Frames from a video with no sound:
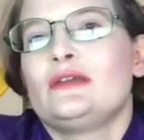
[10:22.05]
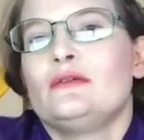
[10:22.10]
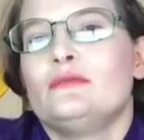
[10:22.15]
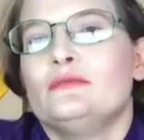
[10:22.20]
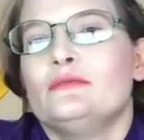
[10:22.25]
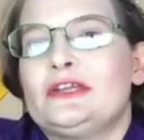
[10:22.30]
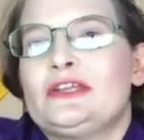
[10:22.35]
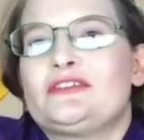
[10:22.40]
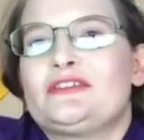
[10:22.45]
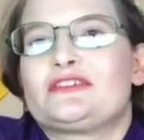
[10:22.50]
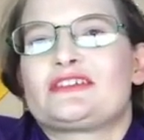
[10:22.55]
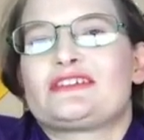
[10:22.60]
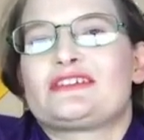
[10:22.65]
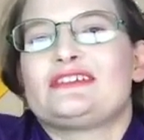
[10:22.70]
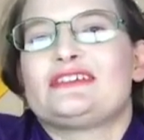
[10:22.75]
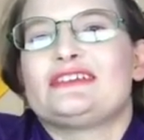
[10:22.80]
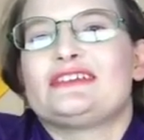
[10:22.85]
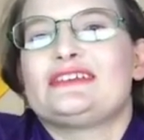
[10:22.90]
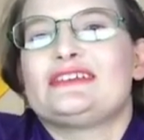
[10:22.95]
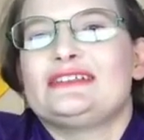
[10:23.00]
But right.
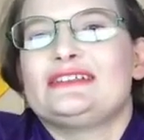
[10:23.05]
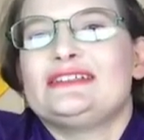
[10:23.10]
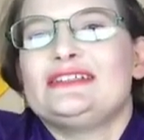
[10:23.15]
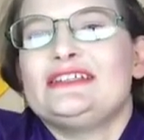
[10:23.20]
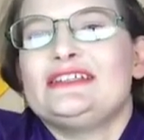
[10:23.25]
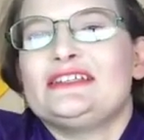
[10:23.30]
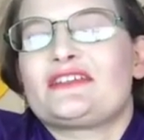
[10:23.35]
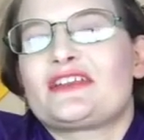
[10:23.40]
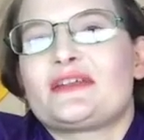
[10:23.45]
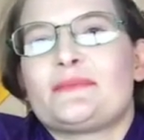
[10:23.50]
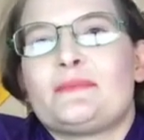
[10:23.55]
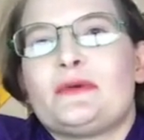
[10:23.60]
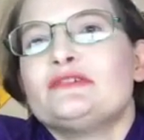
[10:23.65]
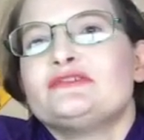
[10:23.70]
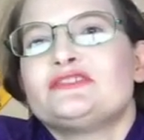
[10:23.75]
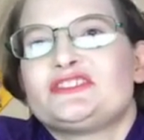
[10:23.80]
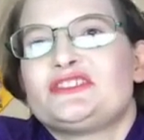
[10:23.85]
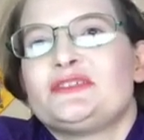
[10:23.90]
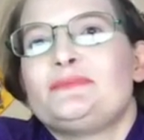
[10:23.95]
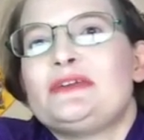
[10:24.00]
It's
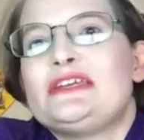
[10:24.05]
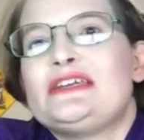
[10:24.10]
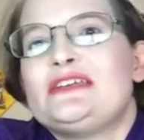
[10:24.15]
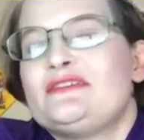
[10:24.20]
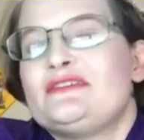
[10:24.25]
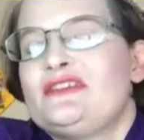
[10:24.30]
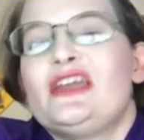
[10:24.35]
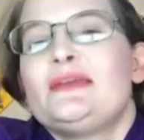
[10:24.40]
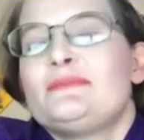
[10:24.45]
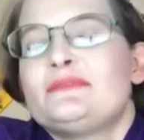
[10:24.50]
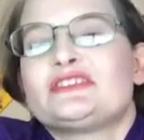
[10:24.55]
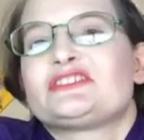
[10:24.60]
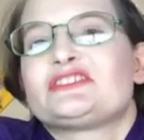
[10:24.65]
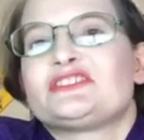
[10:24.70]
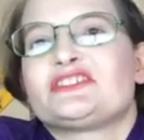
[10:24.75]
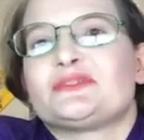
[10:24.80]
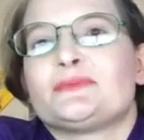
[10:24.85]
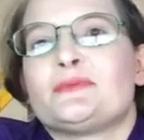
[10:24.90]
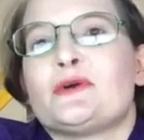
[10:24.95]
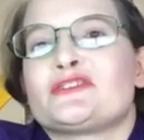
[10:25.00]
supposed to be, NamUs
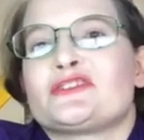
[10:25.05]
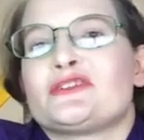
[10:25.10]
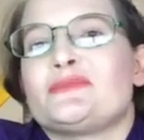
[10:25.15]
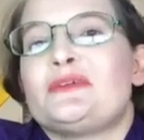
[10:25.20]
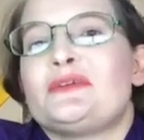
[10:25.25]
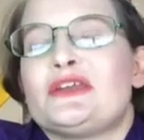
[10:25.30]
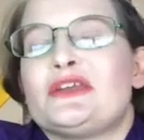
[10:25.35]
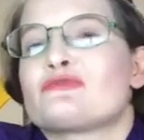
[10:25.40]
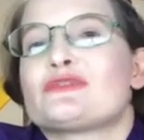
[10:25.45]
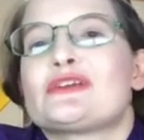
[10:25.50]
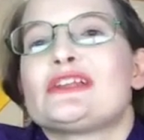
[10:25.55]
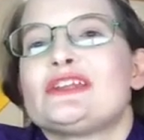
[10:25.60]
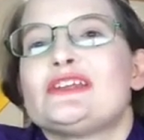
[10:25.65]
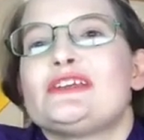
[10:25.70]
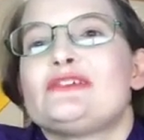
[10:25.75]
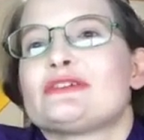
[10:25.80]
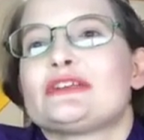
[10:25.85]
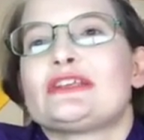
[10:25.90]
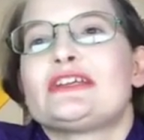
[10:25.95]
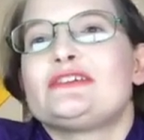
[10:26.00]
is supposed to be a really,
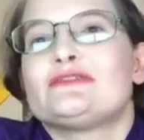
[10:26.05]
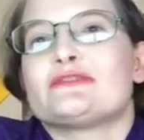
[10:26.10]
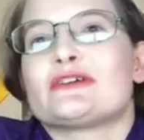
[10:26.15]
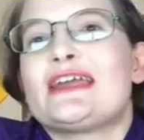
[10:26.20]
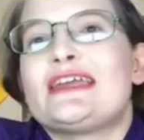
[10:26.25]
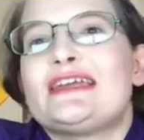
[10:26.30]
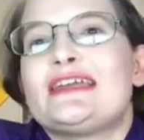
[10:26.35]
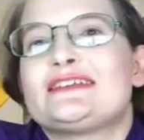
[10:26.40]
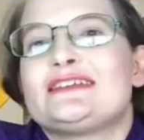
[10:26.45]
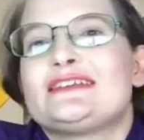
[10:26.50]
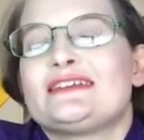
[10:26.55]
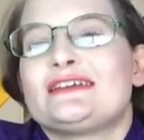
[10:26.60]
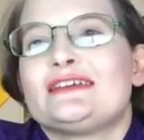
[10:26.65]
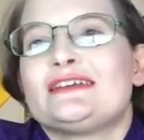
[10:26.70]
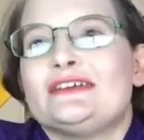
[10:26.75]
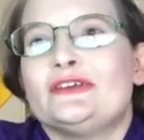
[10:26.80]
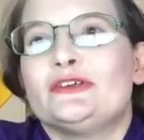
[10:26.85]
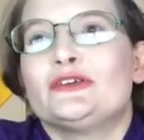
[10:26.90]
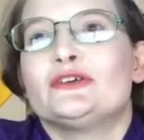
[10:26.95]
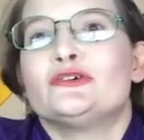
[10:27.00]
really great,
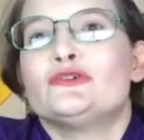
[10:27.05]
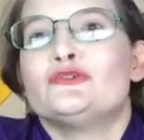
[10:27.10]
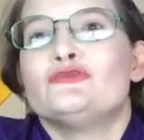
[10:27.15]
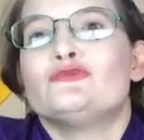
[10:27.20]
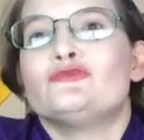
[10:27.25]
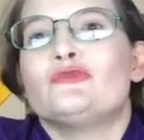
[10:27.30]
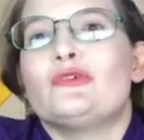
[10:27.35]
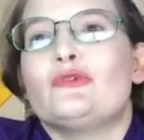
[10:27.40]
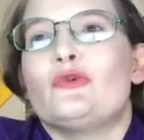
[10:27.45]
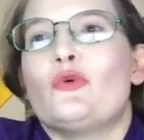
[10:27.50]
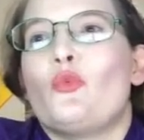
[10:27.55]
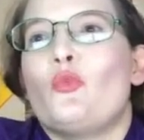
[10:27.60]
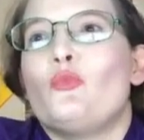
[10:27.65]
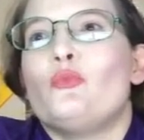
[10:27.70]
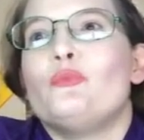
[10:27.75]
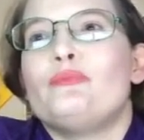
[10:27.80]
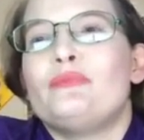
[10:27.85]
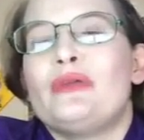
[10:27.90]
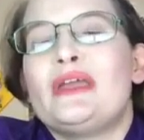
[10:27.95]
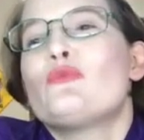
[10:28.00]

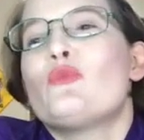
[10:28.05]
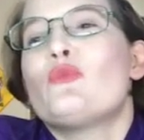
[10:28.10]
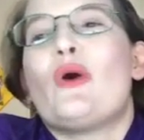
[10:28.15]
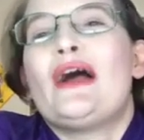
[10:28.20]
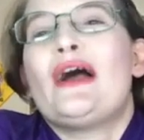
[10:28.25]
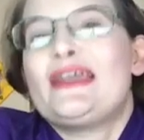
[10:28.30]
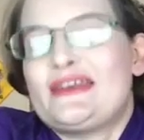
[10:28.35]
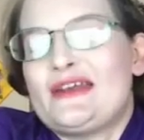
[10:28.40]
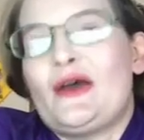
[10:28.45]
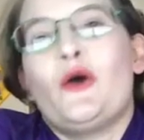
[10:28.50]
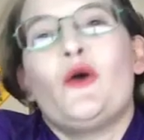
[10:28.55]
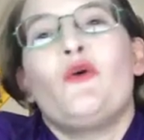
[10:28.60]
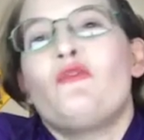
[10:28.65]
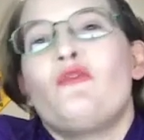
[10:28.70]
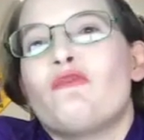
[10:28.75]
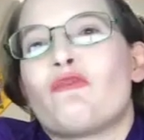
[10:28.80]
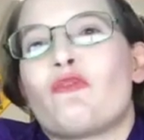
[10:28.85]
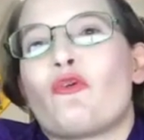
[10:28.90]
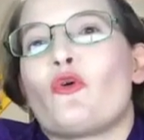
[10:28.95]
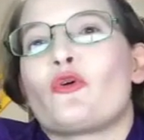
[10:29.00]
big white
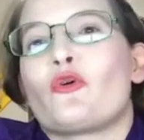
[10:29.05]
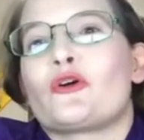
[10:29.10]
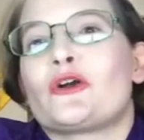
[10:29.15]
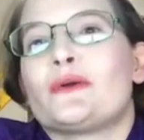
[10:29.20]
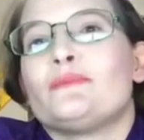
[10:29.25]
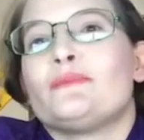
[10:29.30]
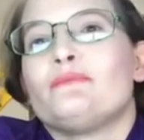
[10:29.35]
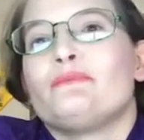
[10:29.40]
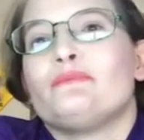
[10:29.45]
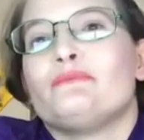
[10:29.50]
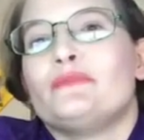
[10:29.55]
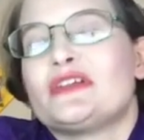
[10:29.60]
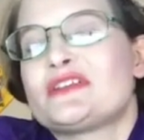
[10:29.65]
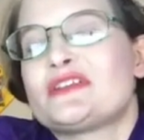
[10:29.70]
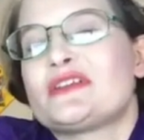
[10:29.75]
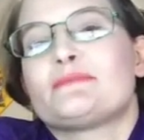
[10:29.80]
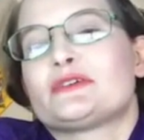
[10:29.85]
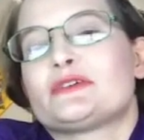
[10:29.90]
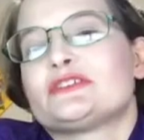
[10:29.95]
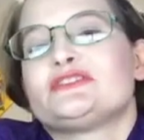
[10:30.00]
hope for
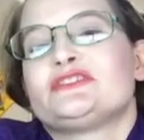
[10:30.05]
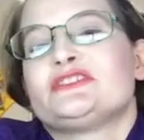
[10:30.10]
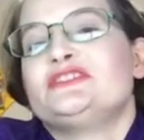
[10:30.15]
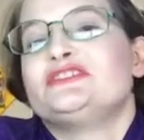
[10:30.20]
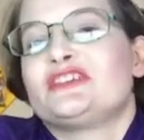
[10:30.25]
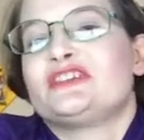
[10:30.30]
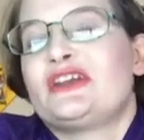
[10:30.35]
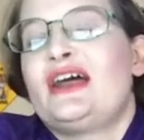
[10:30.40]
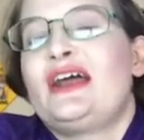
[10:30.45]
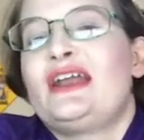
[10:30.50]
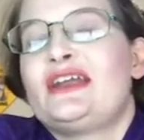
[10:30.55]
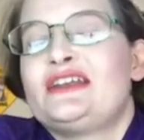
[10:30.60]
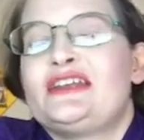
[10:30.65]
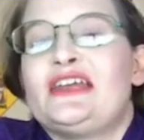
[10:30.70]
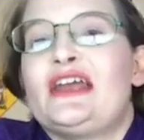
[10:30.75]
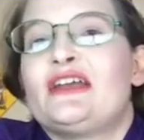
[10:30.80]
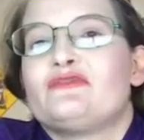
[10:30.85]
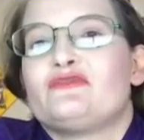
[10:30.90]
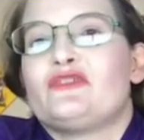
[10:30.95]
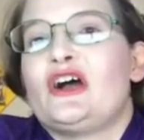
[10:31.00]
missing persons and
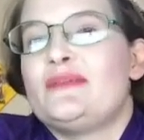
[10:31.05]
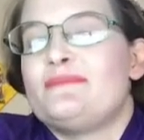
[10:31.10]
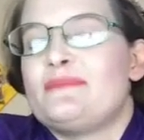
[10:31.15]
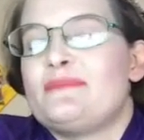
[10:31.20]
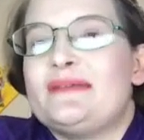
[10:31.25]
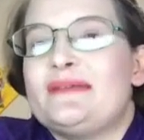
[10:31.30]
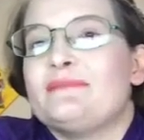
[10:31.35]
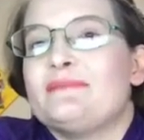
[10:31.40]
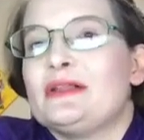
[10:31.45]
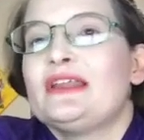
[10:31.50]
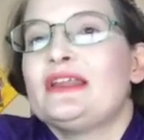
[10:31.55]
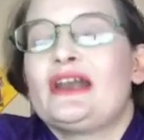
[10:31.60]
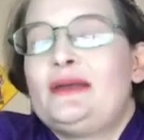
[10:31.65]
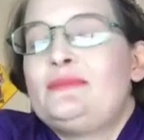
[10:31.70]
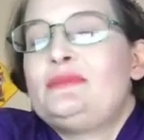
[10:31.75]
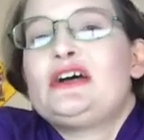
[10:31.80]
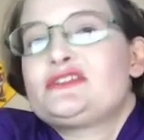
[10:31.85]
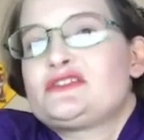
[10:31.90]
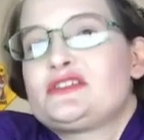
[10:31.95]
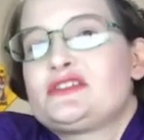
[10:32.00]
unidentified people. And I'm
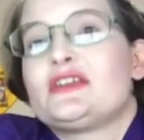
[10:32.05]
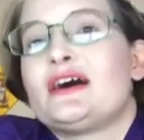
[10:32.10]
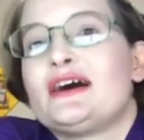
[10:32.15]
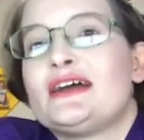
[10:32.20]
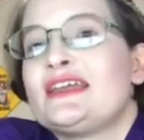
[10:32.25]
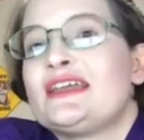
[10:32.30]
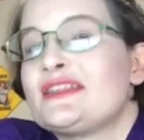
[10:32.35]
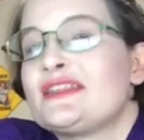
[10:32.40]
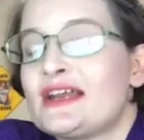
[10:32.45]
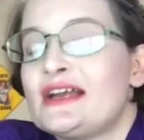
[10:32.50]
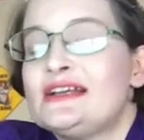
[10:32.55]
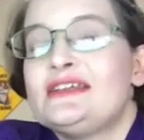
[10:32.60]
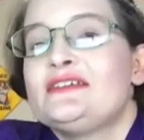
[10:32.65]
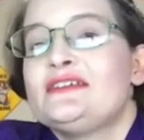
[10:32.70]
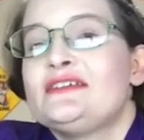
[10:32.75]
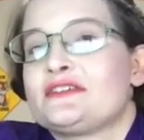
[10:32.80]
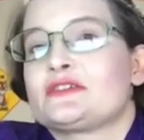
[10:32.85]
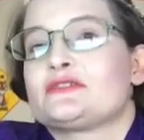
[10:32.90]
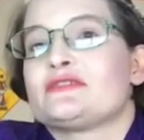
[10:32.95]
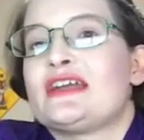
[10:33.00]
not denying that it
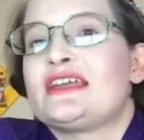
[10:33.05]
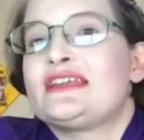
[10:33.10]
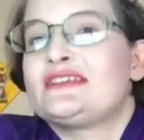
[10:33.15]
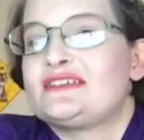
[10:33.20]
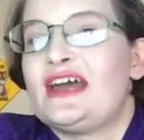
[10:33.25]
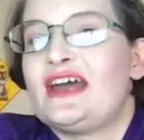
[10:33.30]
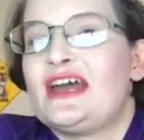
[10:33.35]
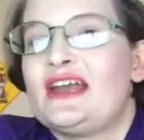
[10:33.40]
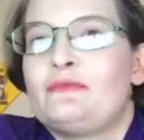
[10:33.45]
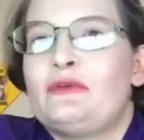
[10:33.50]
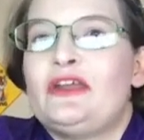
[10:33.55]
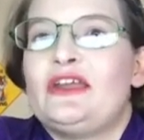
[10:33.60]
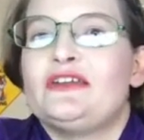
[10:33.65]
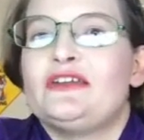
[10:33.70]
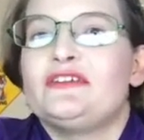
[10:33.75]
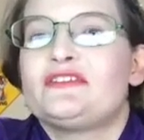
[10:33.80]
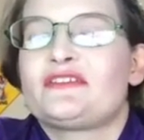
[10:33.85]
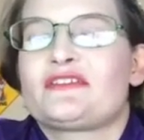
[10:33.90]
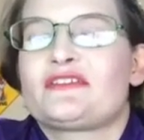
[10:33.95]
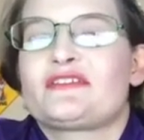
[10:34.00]
is a great
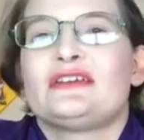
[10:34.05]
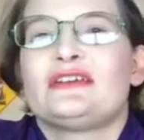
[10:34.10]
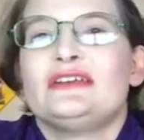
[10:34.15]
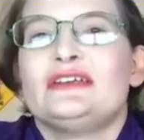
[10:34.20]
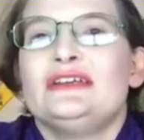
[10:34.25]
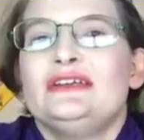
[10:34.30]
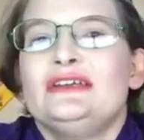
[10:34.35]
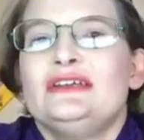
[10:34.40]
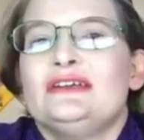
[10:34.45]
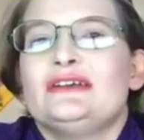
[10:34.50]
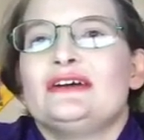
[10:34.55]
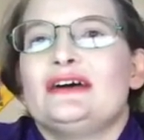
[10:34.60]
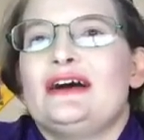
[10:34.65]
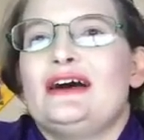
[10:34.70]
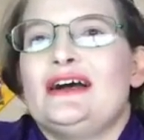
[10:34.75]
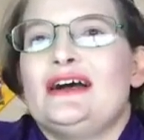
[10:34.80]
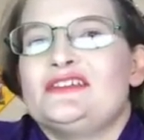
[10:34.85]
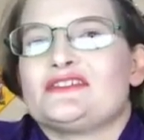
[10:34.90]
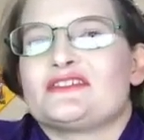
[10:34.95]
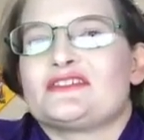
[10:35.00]
database.
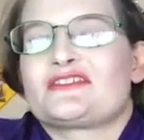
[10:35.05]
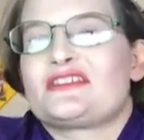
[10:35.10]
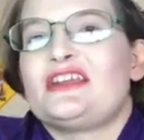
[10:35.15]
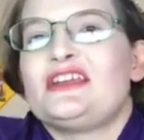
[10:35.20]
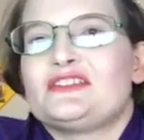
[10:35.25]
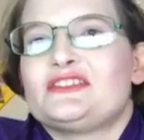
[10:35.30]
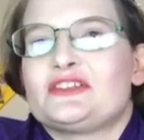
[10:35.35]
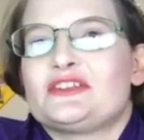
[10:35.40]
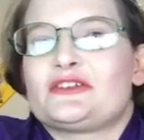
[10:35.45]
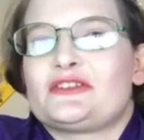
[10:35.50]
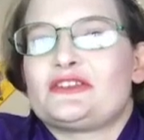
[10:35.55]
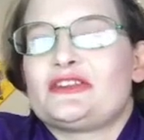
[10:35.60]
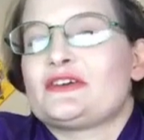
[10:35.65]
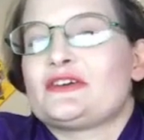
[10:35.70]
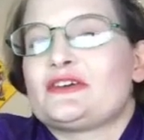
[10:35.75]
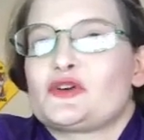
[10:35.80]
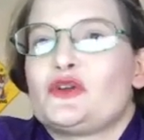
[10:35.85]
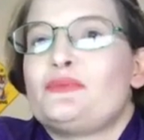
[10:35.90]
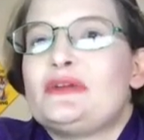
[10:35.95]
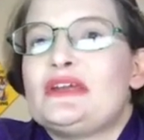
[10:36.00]
I just think that there
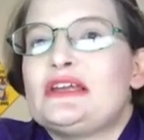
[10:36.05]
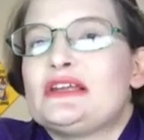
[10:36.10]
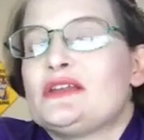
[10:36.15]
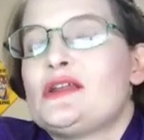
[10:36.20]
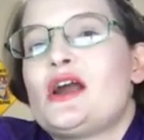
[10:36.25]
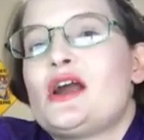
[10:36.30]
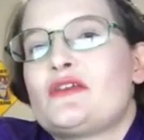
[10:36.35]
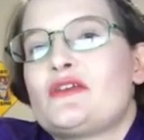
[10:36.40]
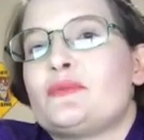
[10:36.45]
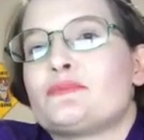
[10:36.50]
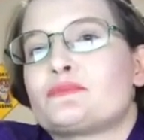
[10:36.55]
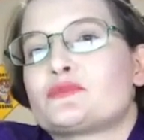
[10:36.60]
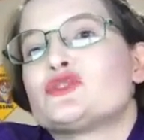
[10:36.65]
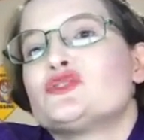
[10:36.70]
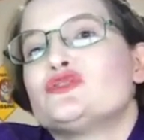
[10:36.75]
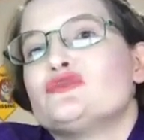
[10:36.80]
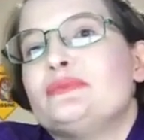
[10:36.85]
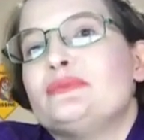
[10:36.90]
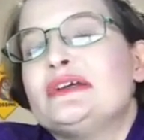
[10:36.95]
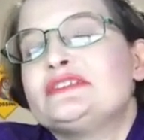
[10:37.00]
could be a lot of
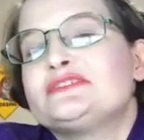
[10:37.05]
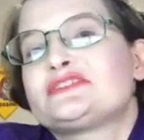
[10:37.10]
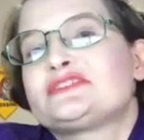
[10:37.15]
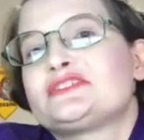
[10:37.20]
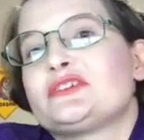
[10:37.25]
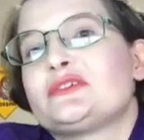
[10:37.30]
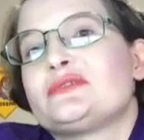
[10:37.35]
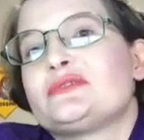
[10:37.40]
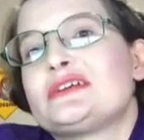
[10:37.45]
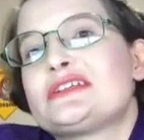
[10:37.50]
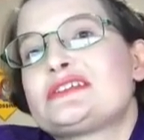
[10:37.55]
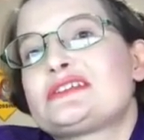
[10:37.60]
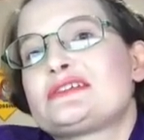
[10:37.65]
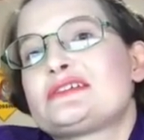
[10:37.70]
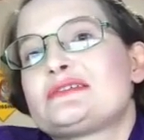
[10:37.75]
improvements to it.